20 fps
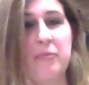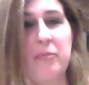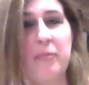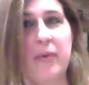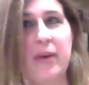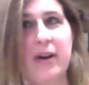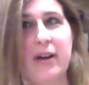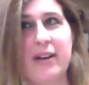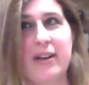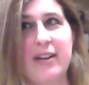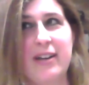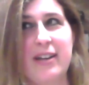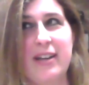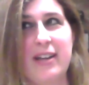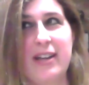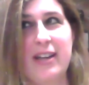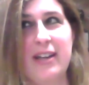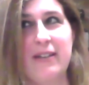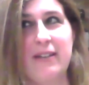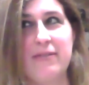But
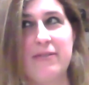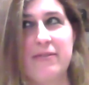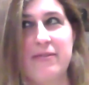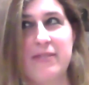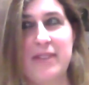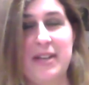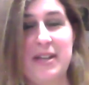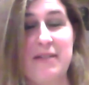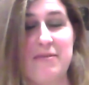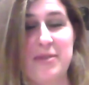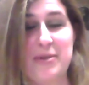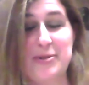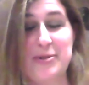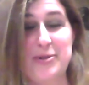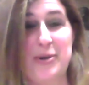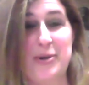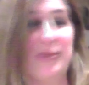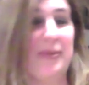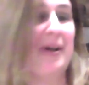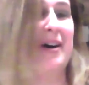if there's
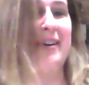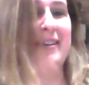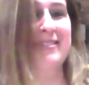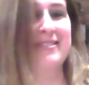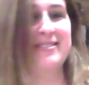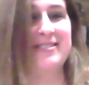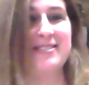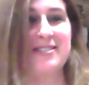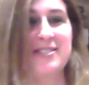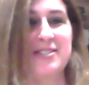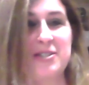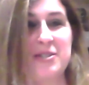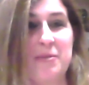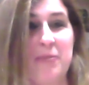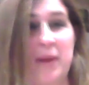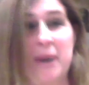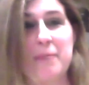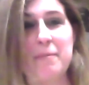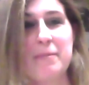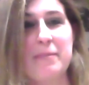no lung to
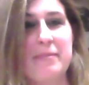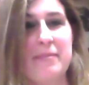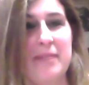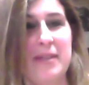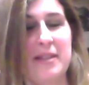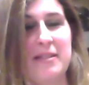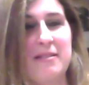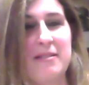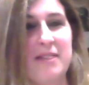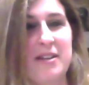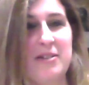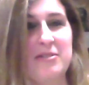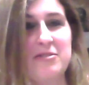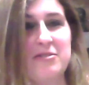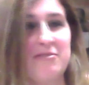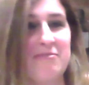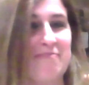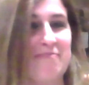pump, then they